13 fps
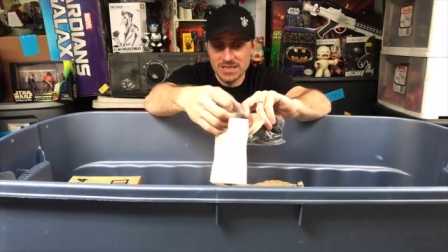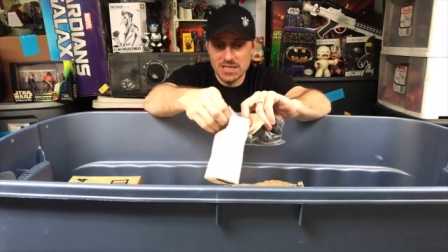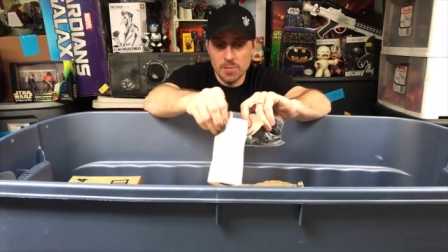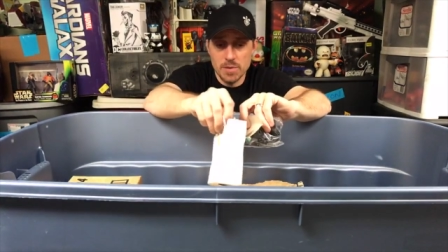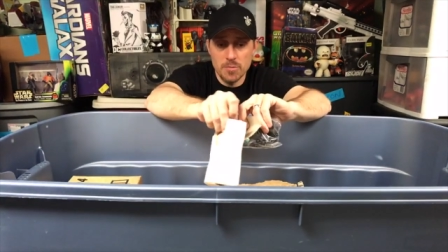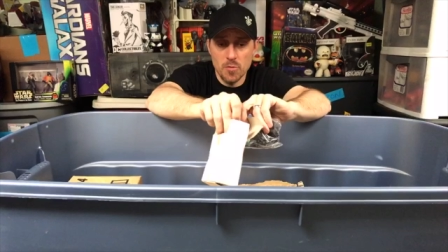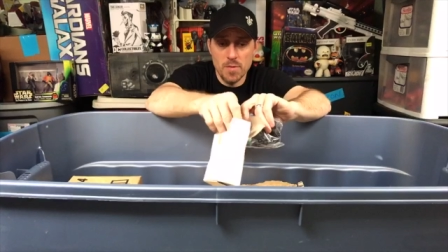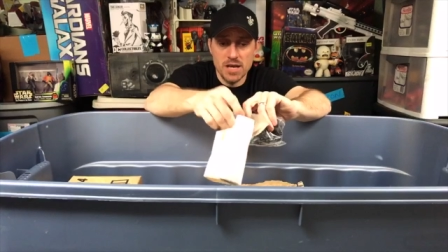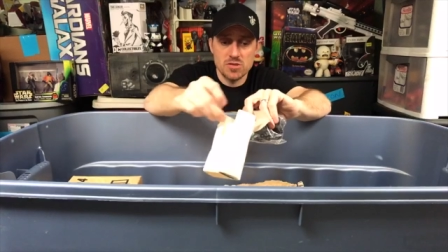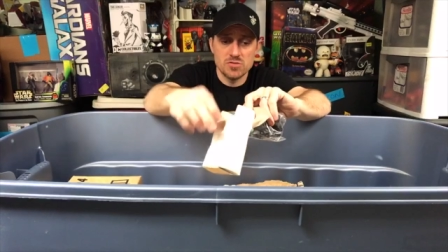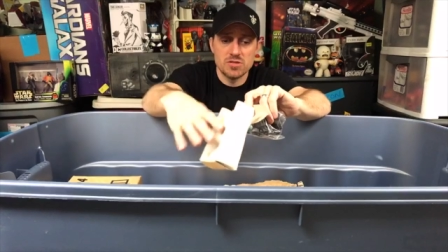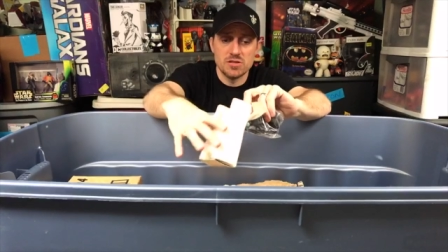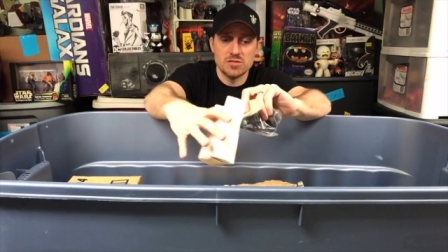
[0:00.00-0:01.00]
Some people make
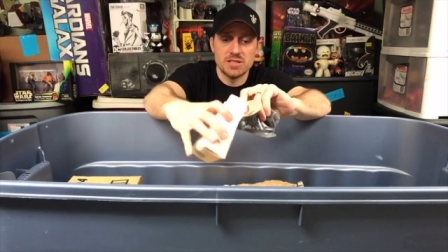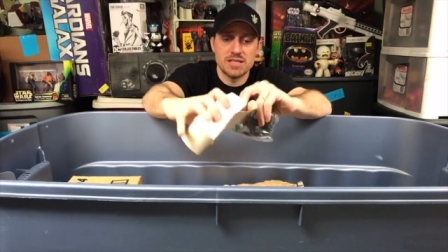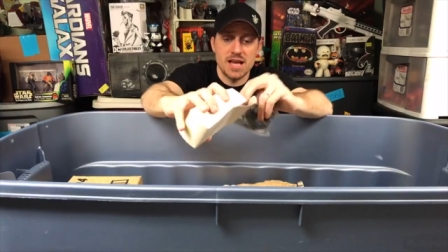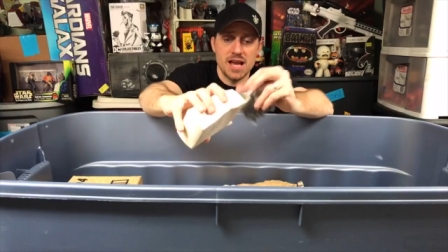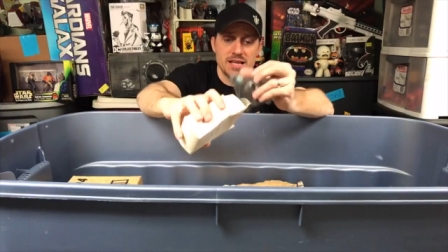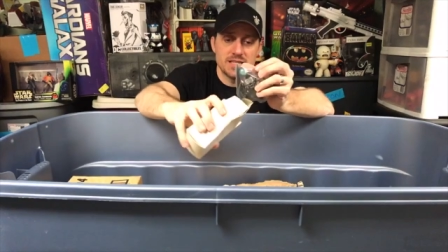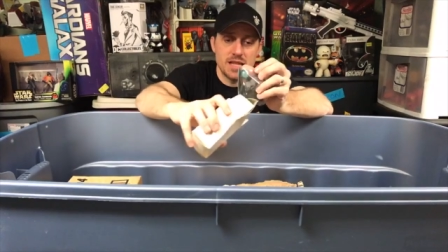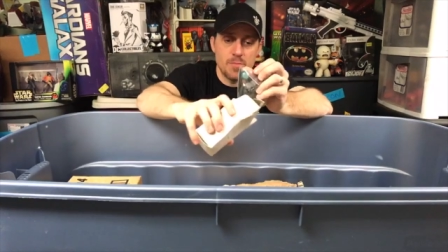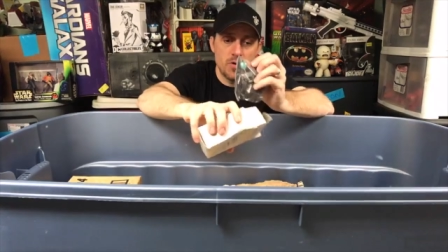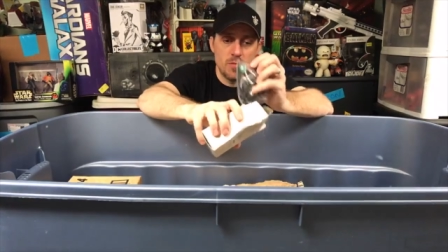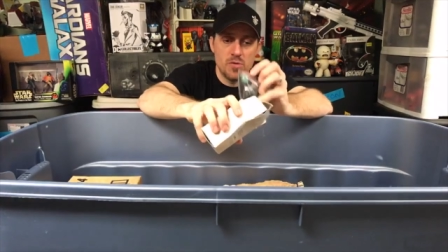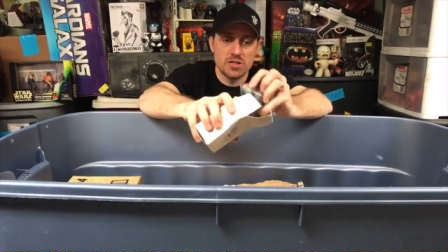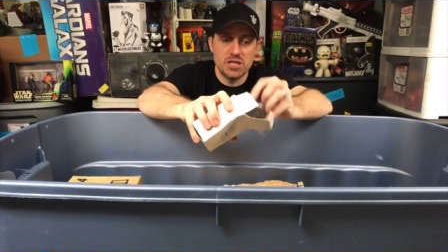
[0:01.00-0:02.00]
those little designs and they
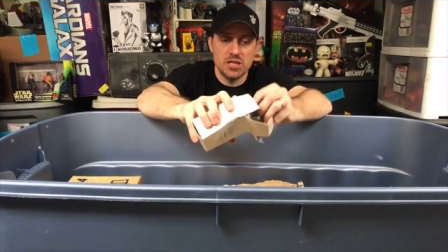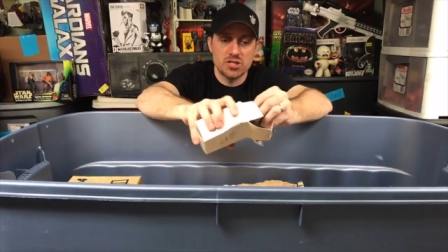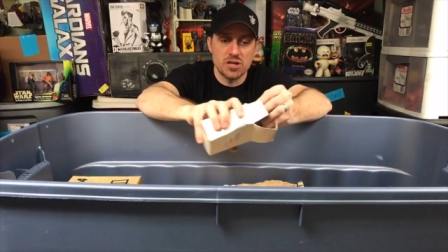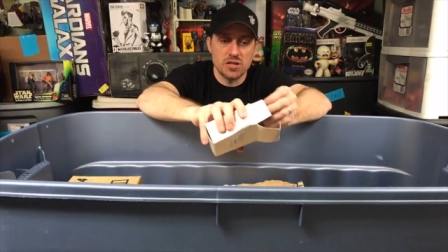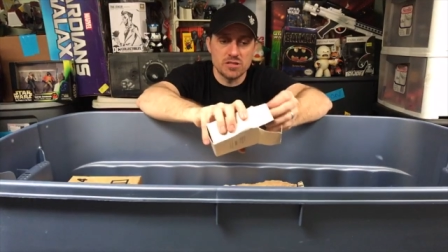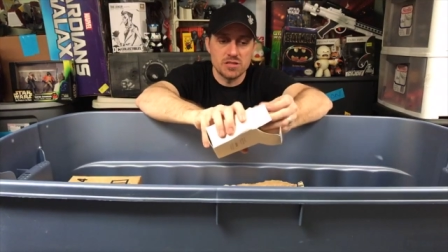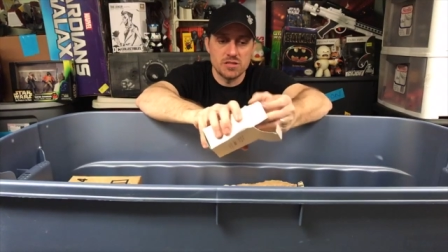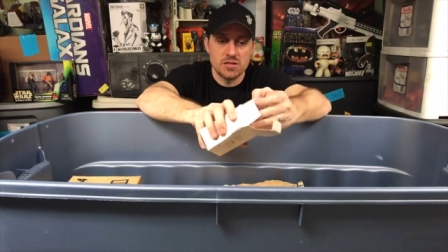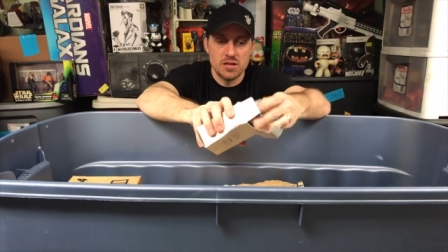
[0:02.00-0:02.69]
put them on t-shirts.